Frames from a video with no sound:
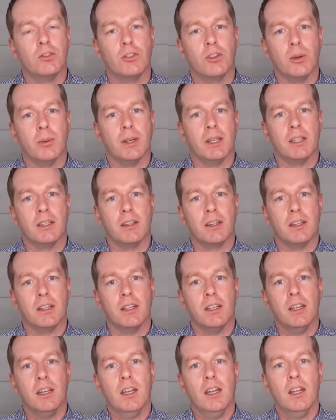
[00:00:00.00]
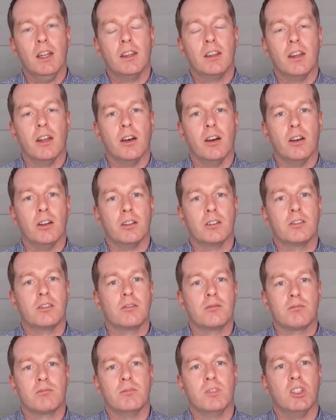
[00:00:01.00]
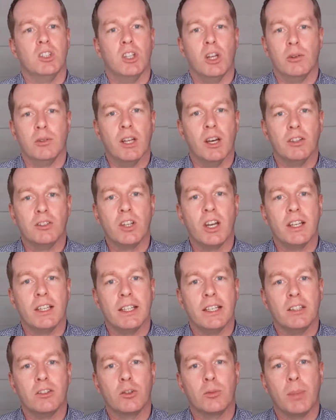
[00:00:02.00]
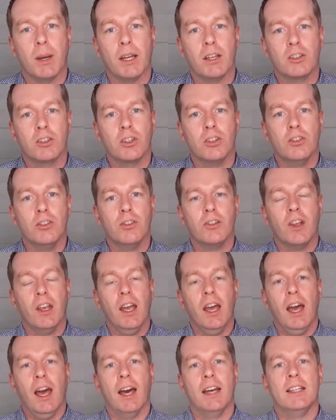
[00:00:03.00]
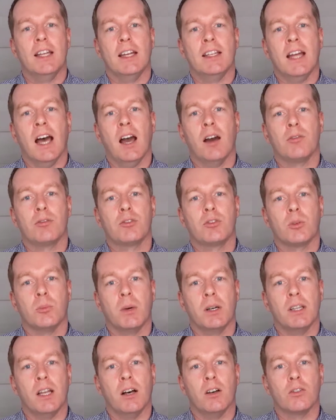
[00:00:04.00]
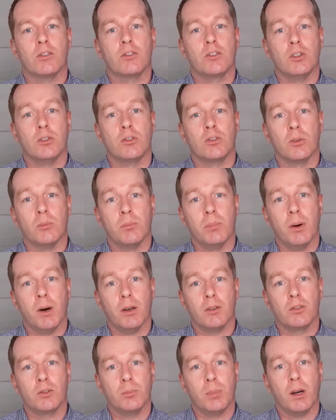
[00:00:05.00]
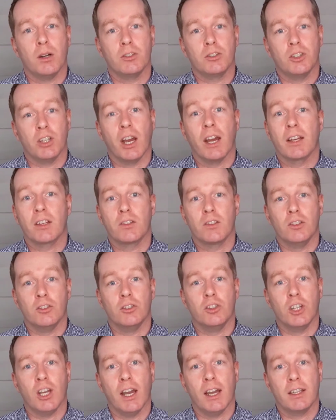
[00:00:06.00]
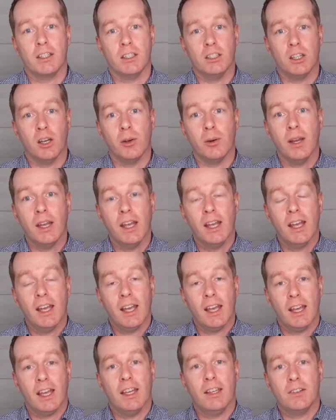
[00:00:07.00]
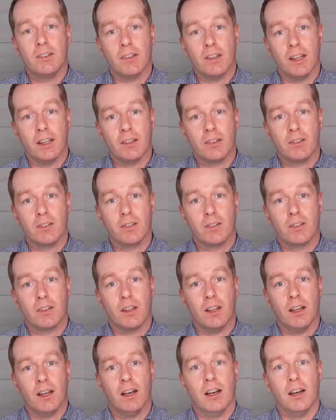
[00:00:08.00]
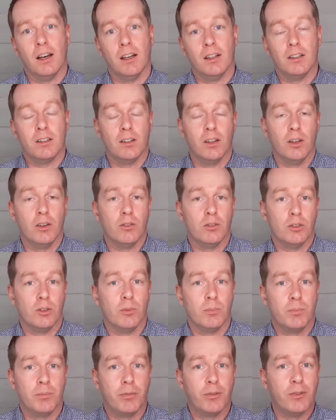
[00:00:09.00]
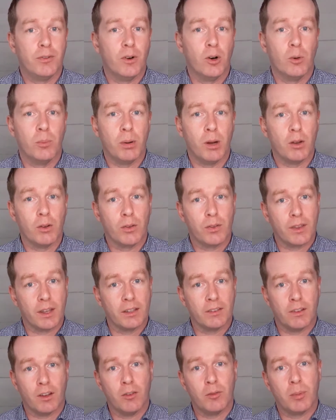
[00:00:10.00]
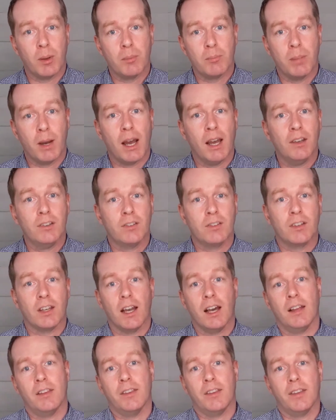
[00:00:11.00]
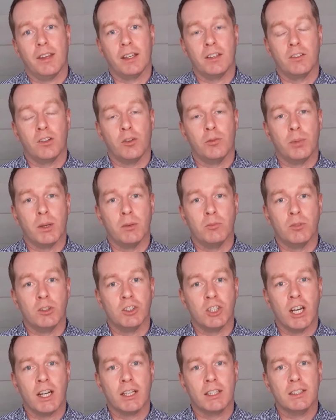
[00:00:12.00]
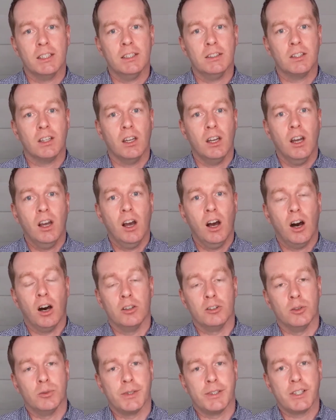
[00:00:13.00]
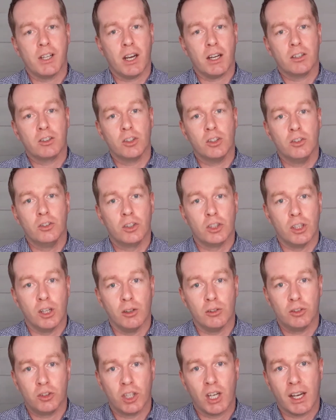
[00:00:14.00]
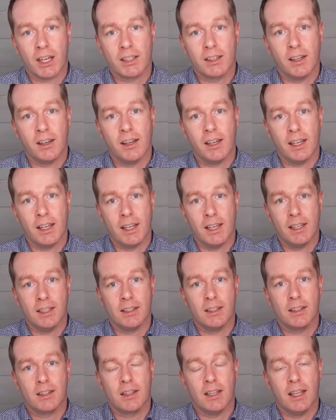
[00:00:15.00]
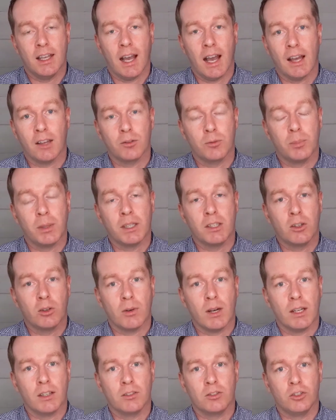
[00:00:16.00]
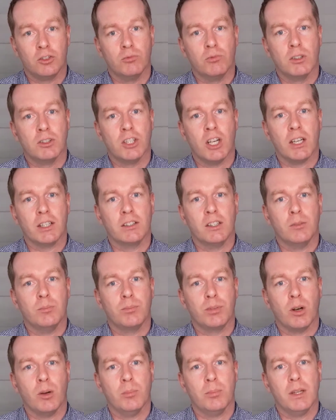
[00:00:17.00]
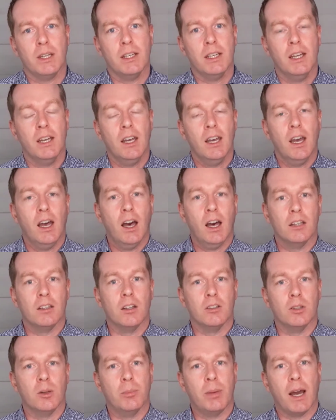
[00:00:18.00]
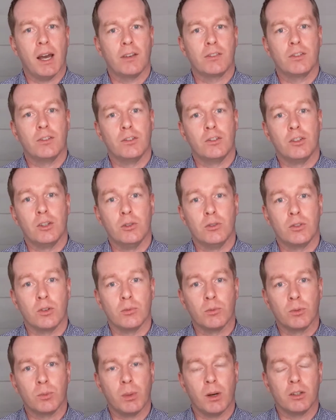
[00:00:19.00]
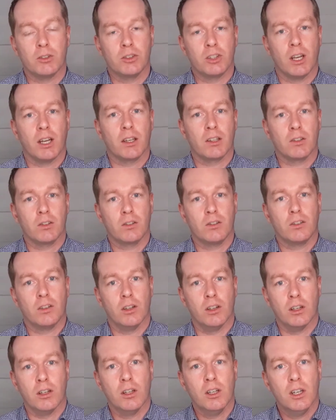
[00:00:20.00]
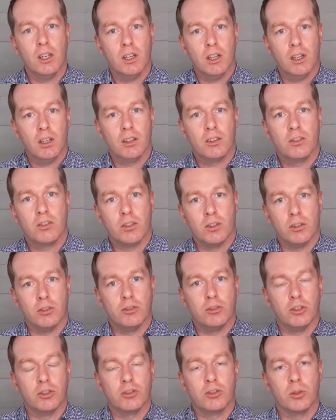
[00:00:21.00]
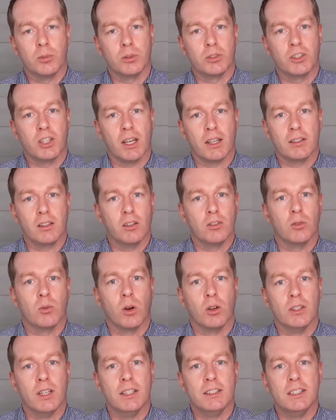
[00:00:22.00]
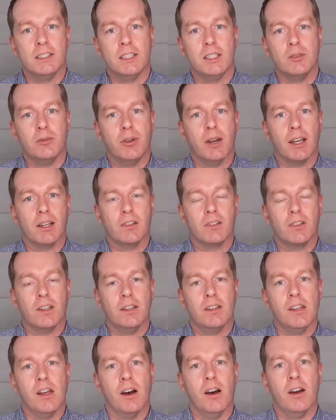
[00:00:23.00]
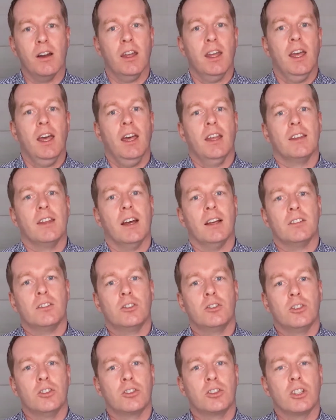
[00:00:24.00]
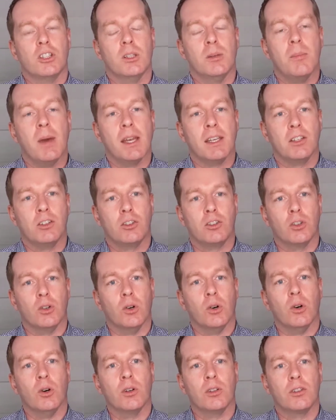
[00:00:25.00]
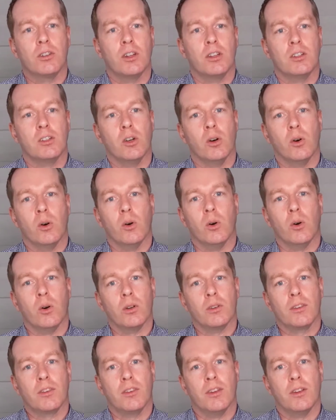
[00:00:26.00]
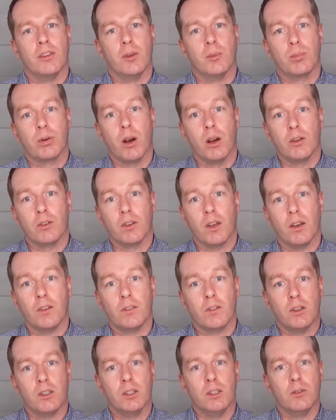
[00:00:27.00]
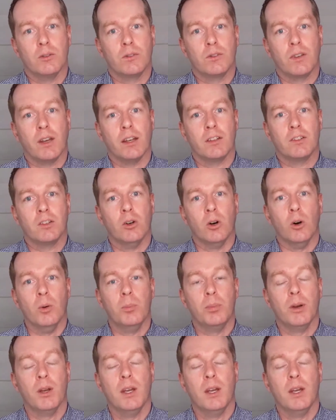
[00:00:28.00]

doing their daily inspections, and then have someone else do some spot checks and check, you know, is this for both things that have been passed and things that have been rejected. On the rejections, you know, check that it has been rejected properly, and on the passes, do some spot checks to just double check that there aren't any defects in there. That's just going to make sure that the process that you've set up